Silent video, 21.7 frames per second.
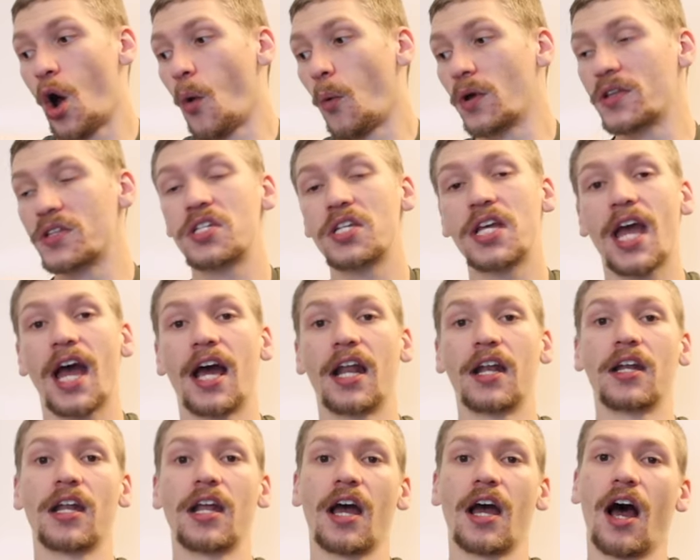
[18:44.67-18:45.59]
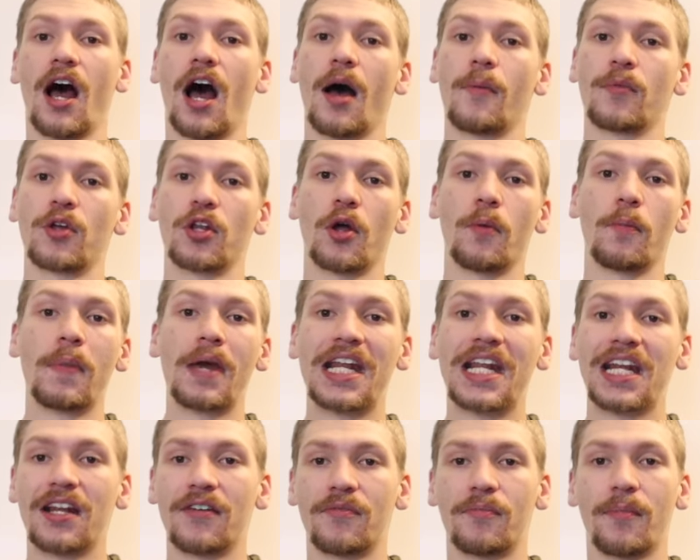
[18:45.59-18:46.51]
once again, you know,
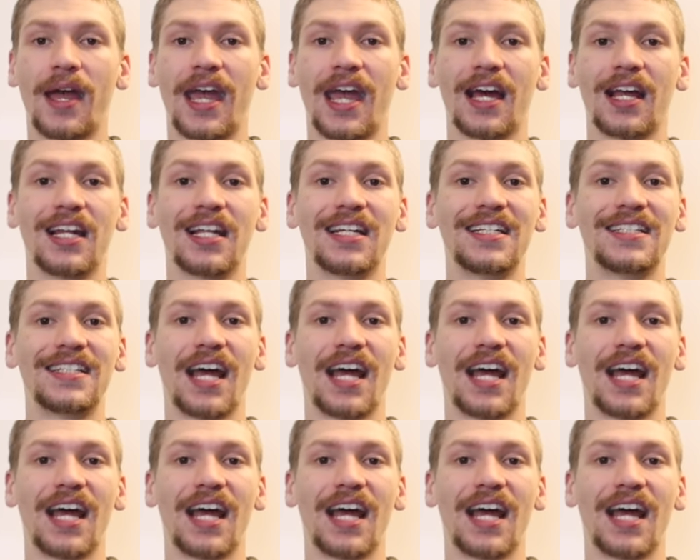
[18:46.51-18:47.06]
minute of man,